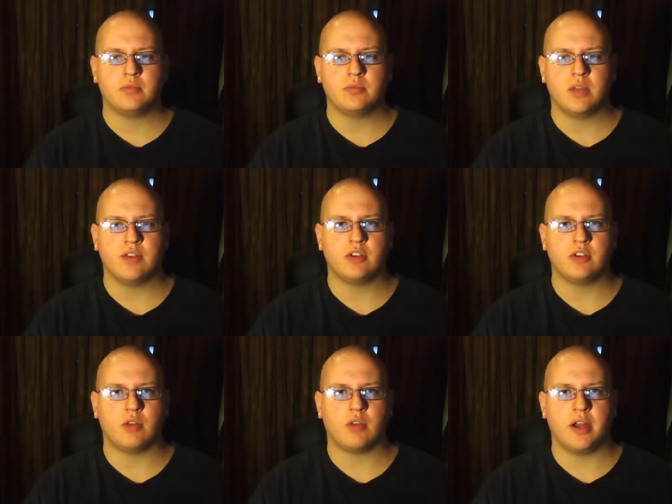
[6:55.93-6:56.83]
Have a good
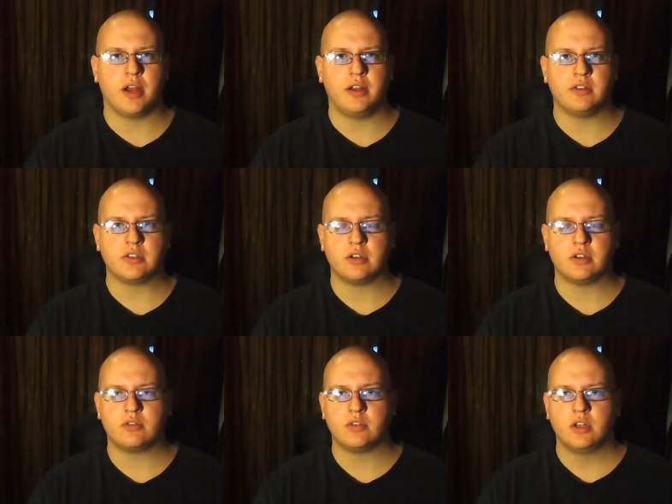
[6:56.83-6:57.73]
variety of stuff,
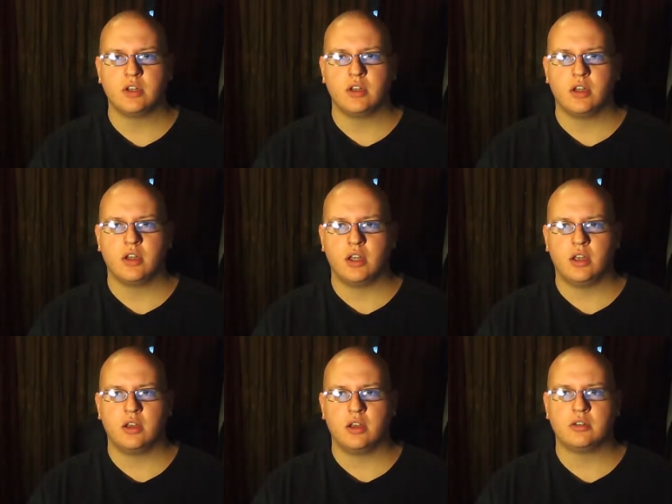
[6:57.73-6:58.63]

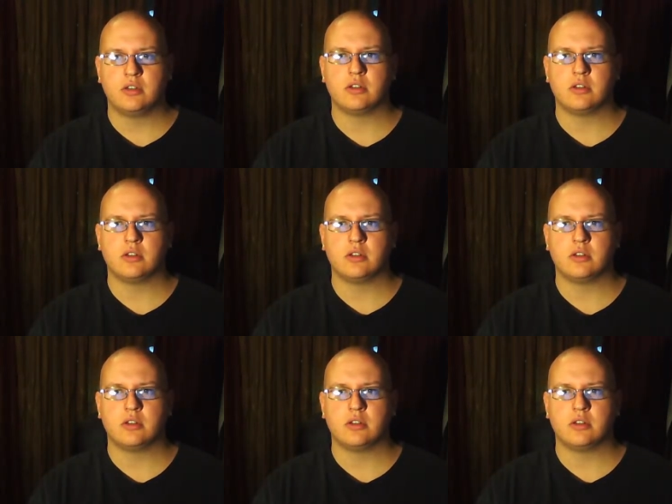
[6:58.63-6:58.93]
and